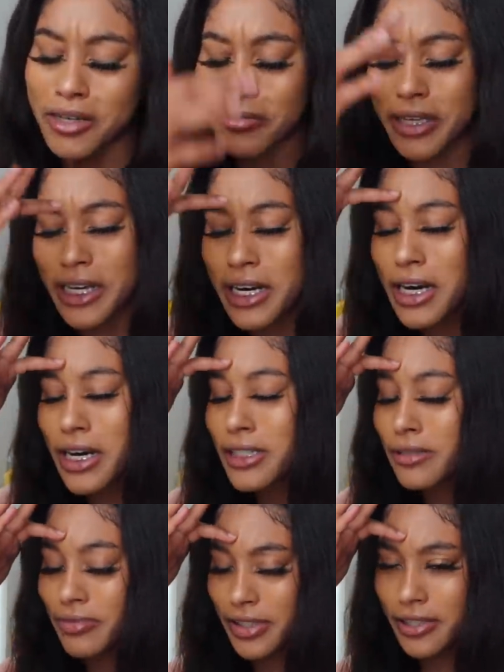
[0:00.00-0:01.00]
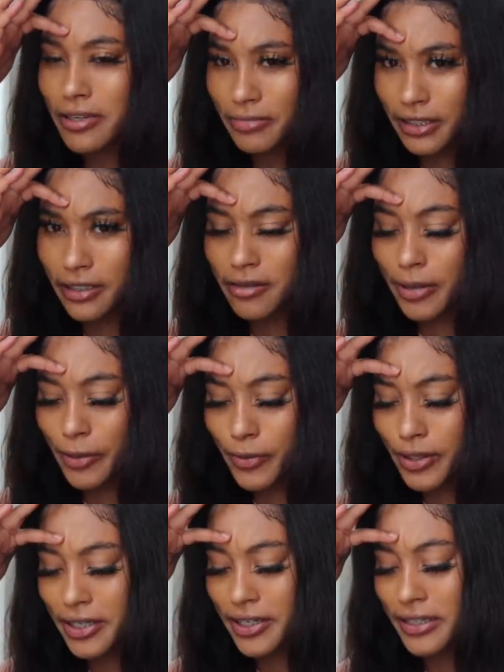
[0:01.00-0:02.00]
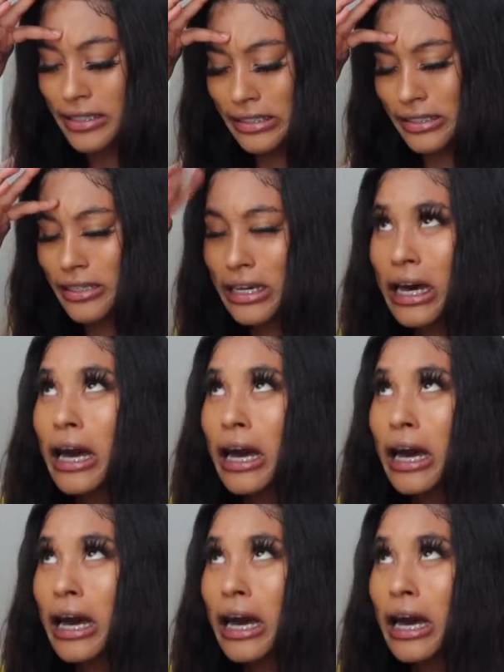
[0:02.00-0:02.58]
Oh my gosh, I'm stumbling on my words.